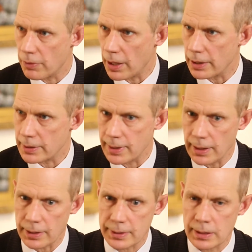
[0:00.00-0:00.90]
that
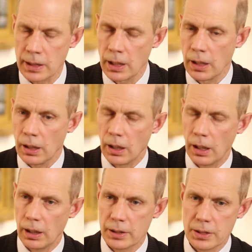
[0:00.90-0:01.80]
exists.
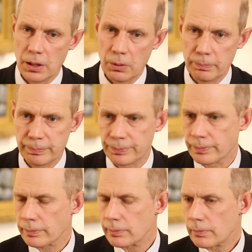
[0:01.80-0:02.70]
So
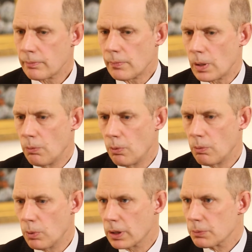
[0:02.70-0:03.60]

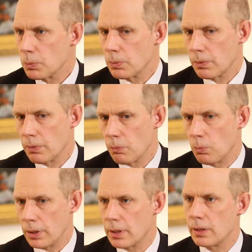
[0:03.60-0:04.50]

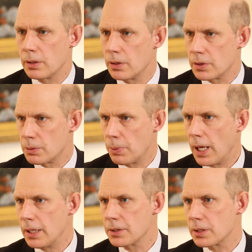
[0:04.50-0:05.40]
what
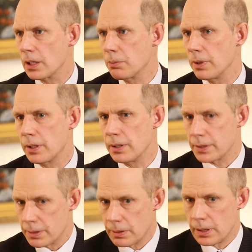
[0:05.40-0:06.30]
Japan is stuck with
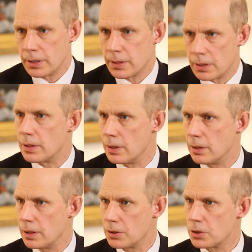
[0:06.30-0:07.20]
is these
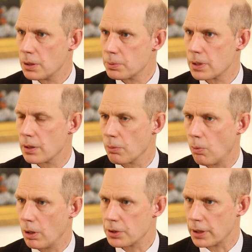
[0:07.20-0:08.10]
ships that are
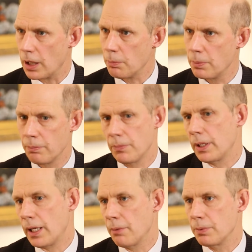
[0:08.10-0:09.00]
washing up. They
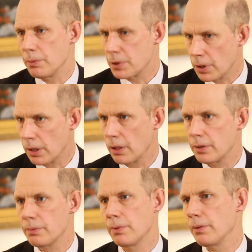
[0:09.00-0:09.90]
can't be
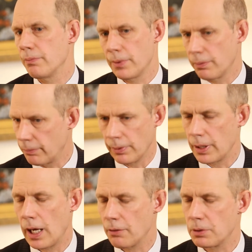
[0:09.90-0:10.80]
returned. They're going
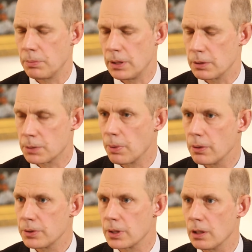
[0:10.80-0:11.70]
to have to be
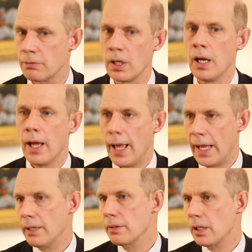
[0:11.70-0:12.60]
disposed of,
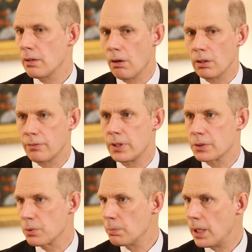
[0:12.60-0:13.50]
and then all of
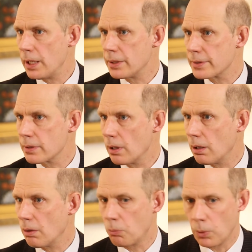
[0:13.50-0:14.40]
these remains.
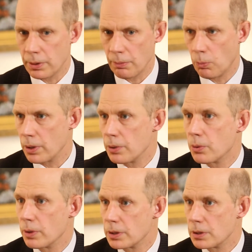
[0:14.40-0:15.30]
What are you
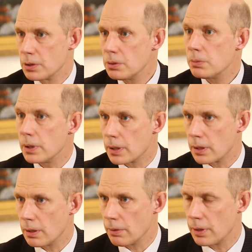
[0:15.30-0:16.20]
going to do with
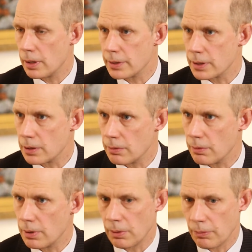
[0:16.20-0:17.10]

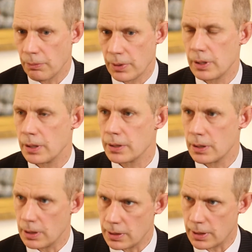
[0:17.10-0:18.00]

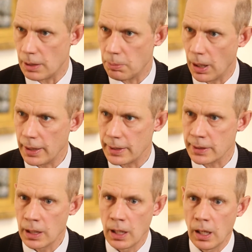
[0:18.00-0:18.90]
these dead
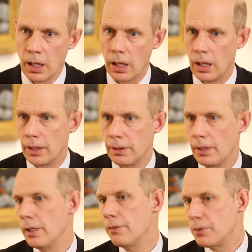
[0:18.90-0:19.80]
bodies?
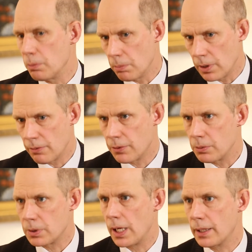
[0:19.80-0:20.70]
If
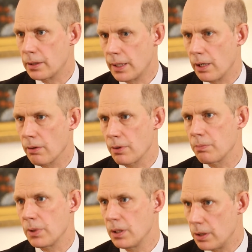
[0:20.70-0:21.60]
you take care of
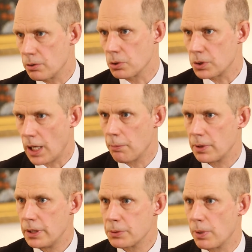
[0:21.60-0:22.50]
them in the usual
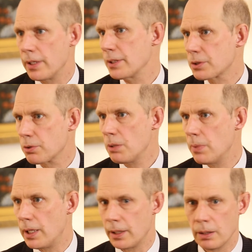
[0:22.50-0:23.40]
Japanese way, that's
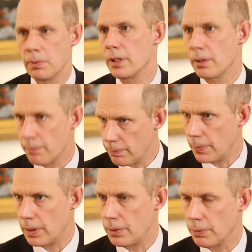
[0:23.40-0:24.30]
cremating them,
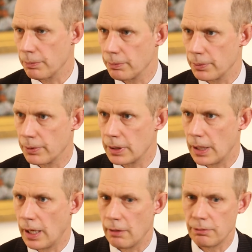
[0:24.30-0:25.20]
and you're going
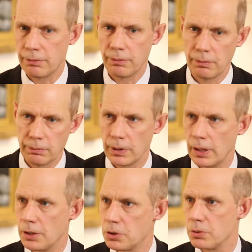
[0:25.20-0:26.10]
to have
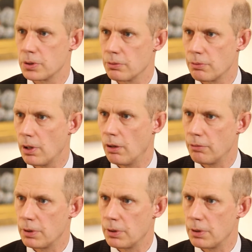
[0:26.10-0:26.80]
issues of